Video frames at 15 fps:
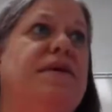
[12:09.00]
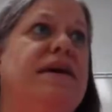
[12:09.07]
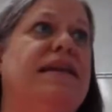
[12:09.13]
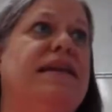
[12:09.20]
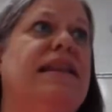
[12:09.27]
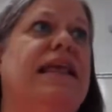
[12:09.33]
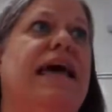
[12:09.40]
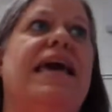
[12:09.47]
i
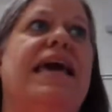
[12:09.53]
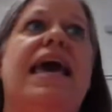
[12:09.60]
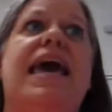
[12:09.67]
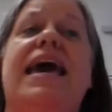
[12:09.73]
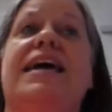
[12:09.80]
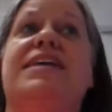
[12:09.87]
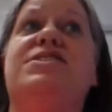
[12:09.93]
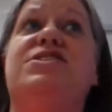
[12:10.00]
mean like
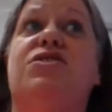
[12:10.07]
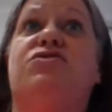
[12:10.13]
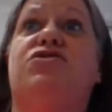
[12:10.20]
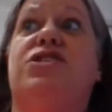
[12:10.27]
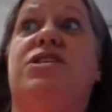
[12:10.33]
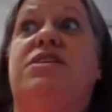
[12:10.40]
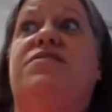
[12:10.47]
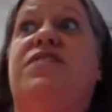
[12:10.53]
and so
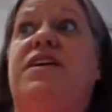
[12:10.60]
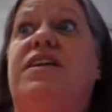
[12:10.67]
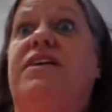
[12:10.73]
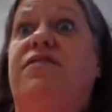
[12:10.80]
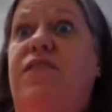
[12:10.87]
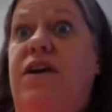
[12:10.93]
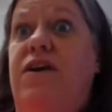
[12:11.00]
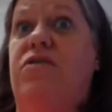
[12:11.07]
she's
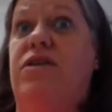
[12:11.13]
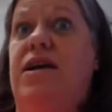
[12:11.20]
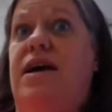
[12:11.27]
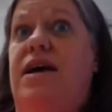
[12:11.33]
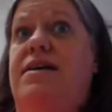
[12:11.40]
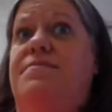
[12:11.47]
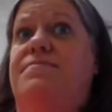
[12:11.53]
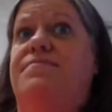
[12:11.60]
feeling very
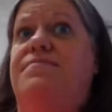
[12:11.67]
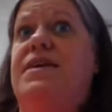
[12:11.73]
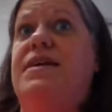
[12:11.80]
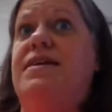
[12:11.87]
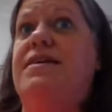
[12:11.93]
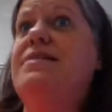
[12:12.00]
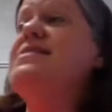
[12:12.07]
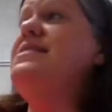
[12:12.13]
um
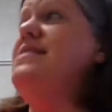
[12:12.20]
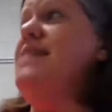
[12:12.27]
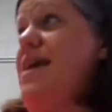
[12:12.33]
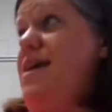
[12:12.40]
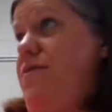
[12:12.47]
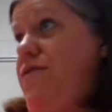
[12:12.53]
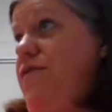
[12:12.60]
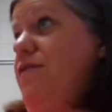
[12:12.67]

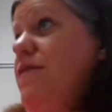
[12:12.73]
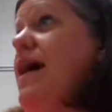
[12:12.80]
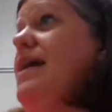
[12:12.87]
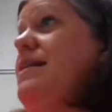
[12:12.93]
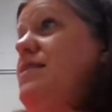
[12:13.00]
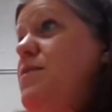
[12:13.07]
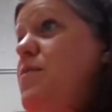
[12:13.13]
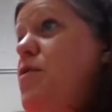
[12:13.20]
safe
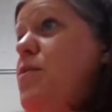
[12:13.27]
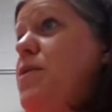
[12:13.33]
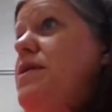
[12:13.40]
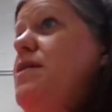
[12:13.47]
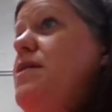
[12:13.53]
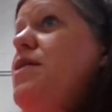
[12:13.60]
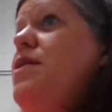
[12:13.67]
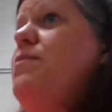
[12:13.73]
at the
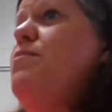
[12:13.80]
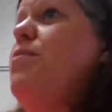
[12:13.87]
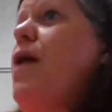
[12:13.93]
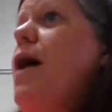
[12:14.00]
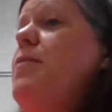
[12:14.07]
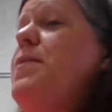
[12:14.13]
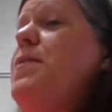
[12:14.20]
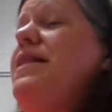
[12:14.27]
moment
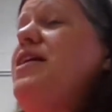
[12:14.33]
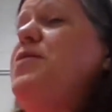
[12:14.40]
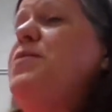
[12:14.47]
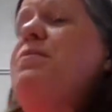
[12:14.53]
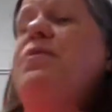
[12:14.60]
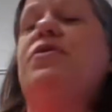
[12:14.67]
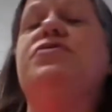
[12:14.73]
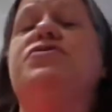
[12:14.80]
probably a little
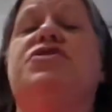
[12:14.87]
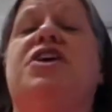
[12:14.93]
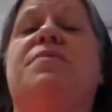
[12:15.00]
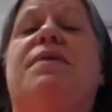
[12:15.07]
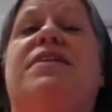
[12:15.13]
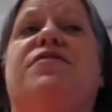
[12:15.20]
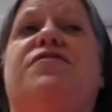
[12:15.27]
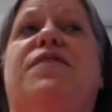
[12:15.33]
bit bolstered
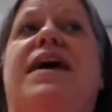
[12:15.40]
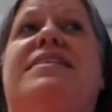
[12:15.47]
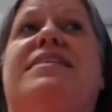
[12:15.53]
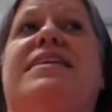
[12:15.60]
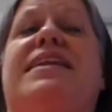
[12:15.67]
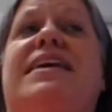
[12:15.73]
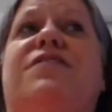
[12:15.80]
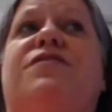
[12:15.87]
up by the fact
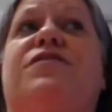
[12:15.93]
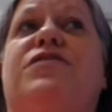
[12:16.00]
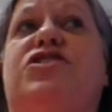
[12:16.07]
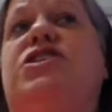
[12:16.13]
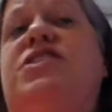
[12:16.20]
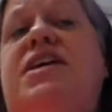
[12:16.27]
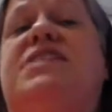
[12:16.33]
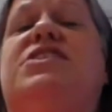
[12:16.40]
that if
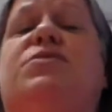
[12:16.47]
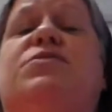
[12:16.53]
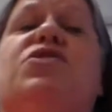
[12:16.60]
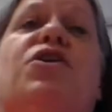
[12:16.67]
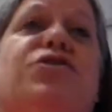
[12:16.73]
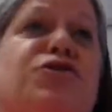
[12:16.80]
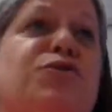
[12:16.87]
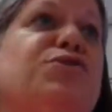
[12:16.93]
she thinks he was
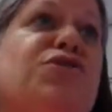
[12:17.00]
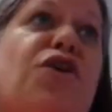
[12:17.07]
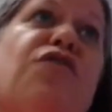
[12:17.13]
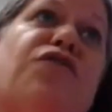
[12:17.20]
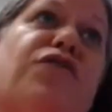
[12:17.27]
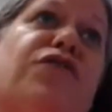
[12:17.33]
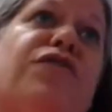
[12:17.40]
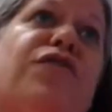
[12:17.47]
talking to his
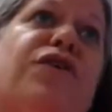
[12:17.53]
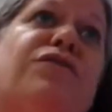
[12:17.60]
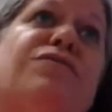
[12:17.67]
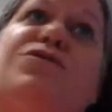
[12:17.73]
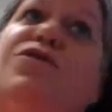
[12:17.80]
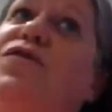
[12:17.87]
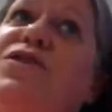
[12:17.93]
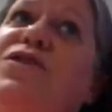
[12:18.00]
girlfriend on the phone
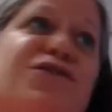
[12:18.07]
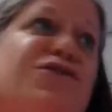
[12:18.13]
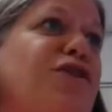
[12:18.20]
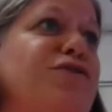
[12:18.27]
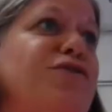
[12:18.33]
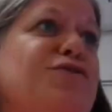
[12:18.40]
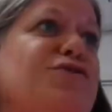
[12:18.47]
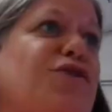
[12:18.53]
so if he's going to
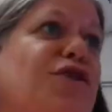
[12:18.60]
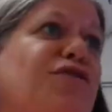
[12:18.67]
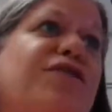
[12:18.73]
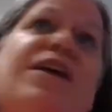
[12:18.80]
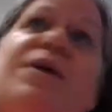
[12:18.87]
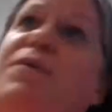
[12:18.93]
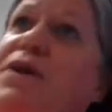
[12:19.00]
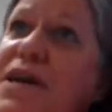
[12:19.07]
talk to his
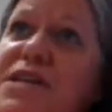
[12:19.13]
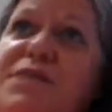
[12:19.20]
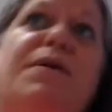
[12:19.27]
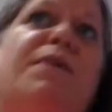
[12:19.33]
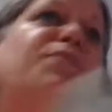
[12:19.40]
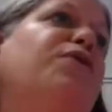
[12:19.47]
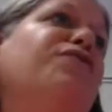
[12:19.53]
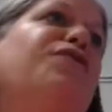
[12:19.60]
girlfriend i'm going to kiss
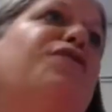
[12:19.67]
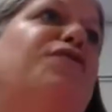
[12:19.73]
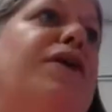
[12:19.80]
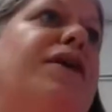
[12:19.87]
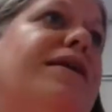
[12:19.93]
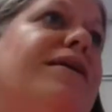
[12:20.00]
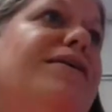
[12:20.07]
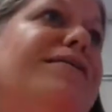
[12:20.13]
my boyfriend
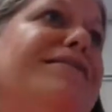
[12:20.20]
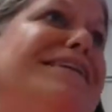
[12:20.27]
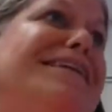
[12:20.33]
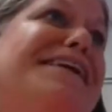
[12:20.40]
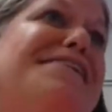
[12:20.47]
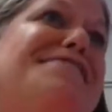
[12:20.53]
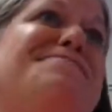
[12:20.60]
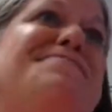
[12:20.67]
right here you
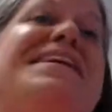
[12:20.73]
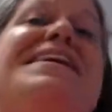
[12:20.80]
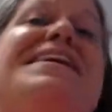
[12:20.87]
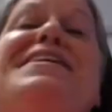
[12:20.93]
know